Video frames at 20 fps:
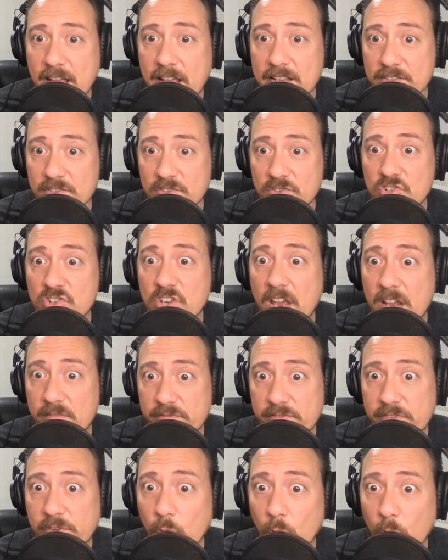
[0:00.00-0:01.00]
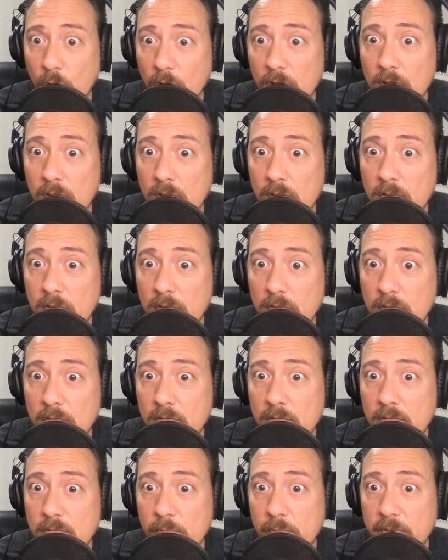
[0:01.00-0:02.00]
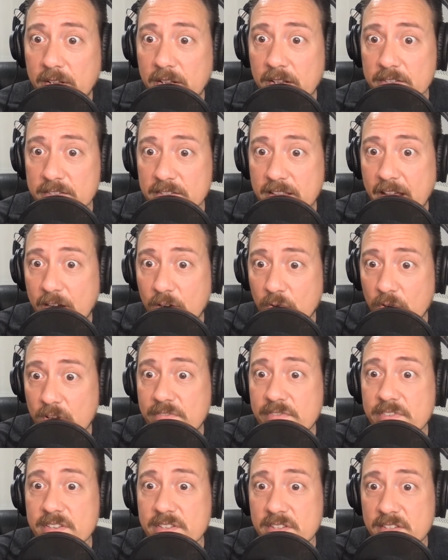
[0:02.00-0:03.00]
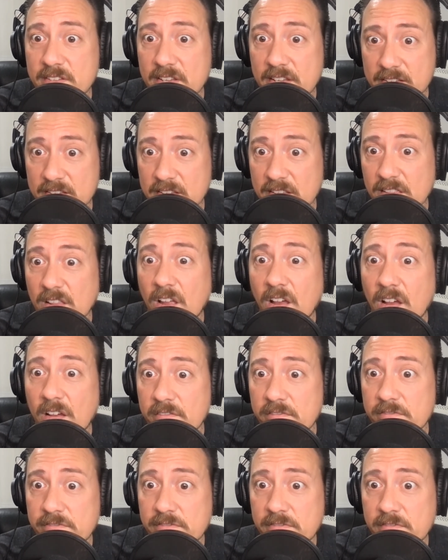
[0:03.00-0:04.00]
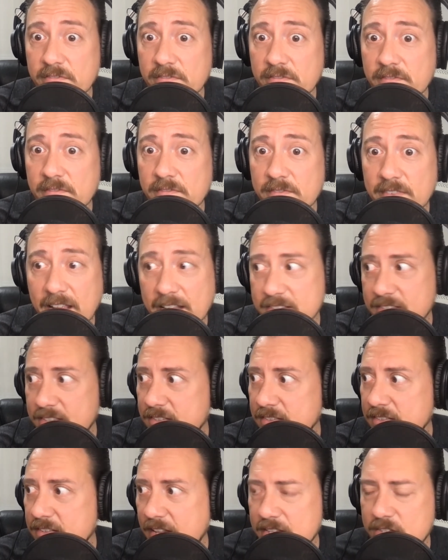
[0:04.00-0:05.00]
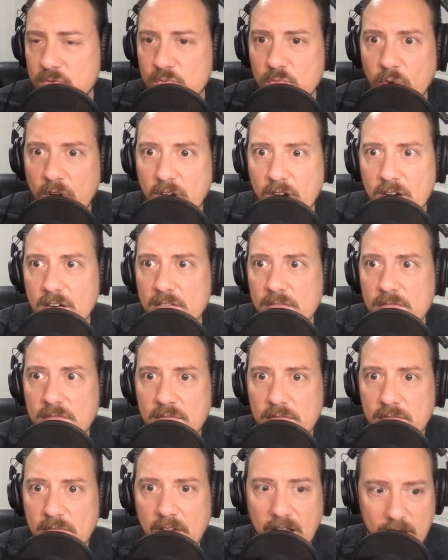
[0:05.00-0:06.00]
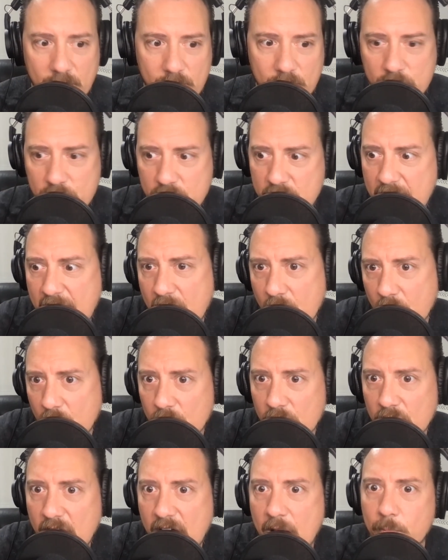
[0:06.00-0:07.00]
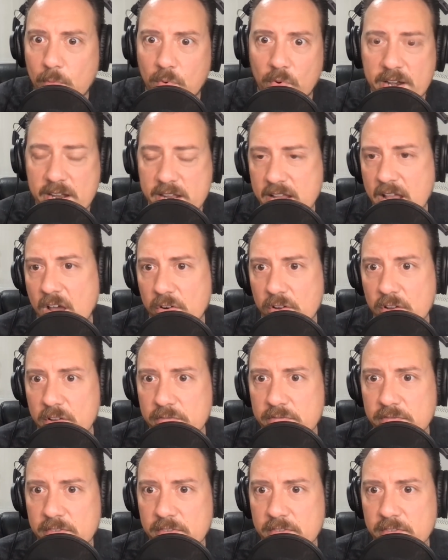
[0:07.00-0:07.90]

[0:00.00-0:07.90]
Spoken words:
jet fuel, because that grief is love. That's where I'm now operating out of.